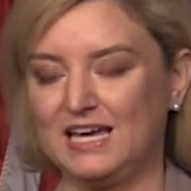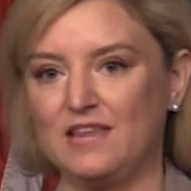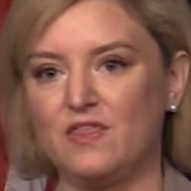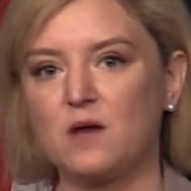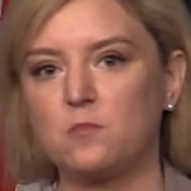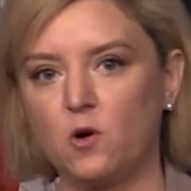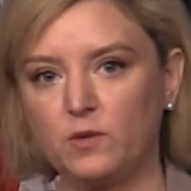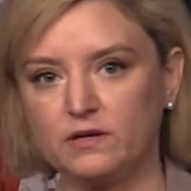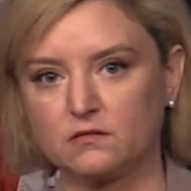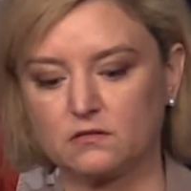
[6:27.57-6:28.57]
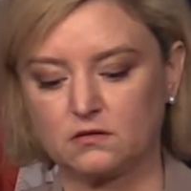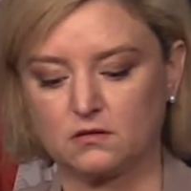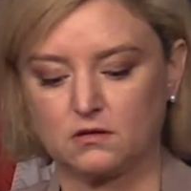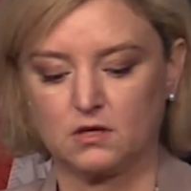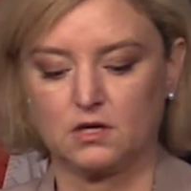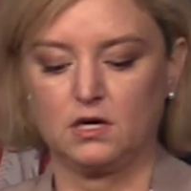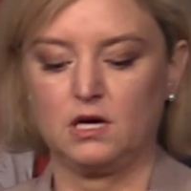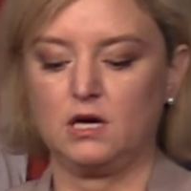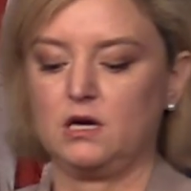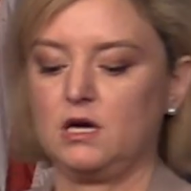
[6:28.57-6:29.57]
In that moment,
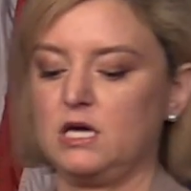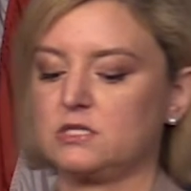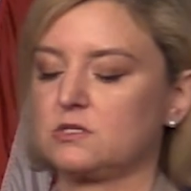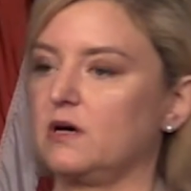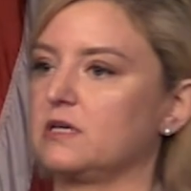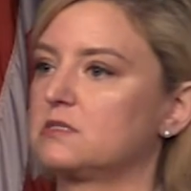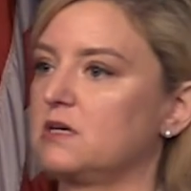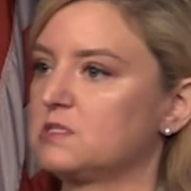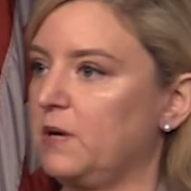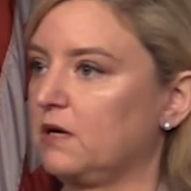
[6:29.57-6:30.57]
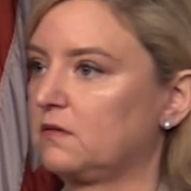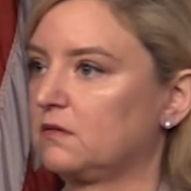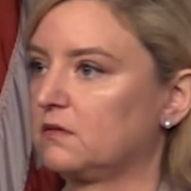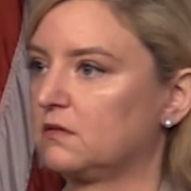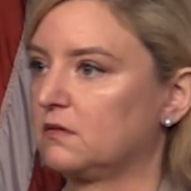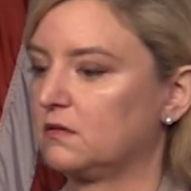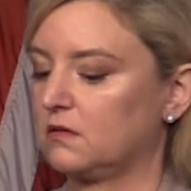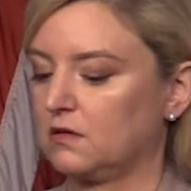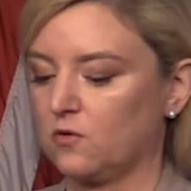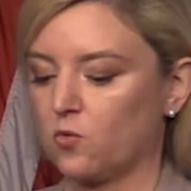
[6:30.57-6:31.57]
he saw a suspect
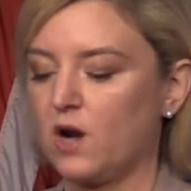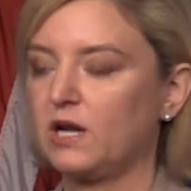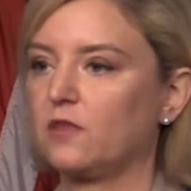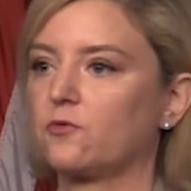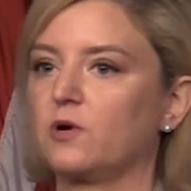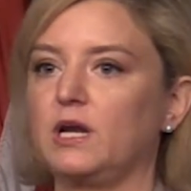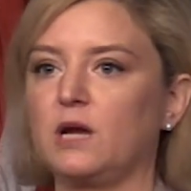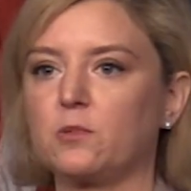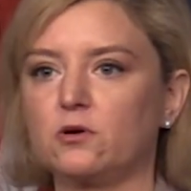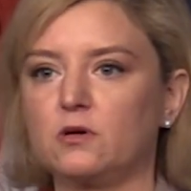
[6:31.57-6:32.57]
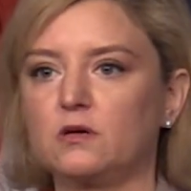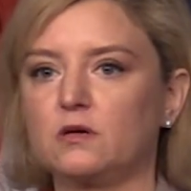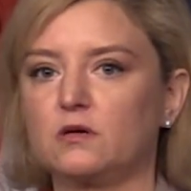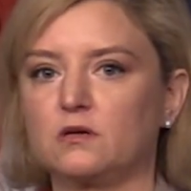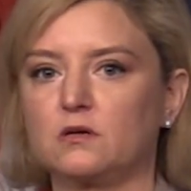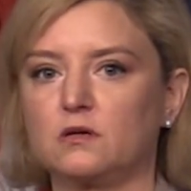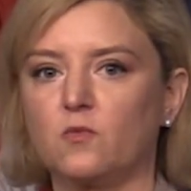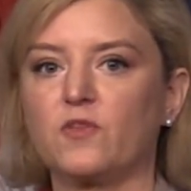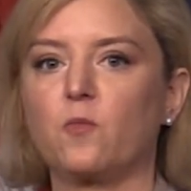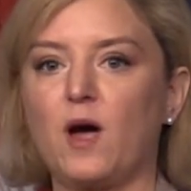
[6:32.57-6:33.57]
running through a neighborhood
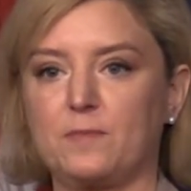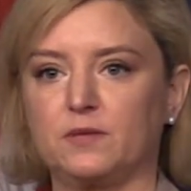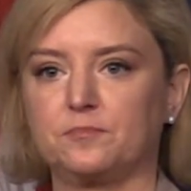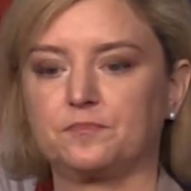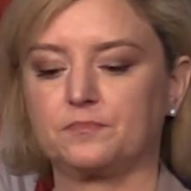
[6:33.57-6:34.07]
with a weapon.